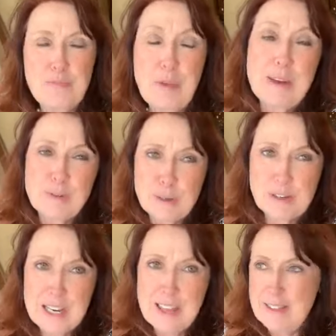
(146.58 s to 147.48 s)
bedroom
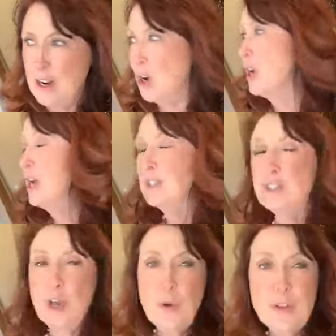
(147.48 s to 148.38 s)
to get there.
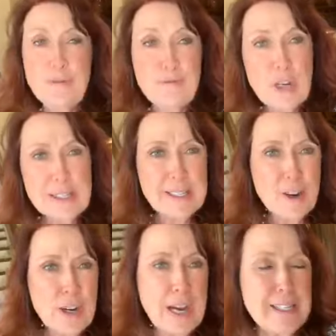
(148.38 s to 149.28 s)
So the front
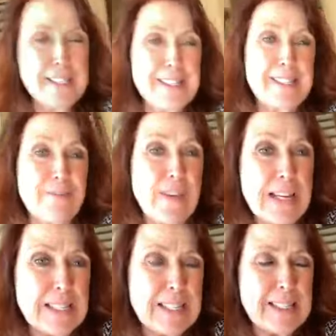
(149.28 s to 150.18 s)
staircase is the
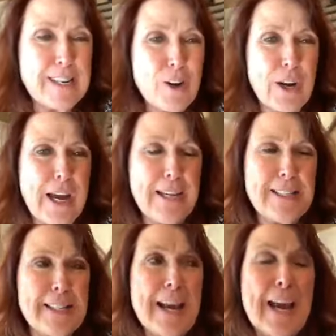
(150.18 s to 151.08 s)
fancy
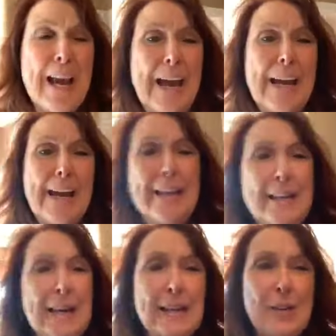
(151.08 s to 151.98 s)
staircase, and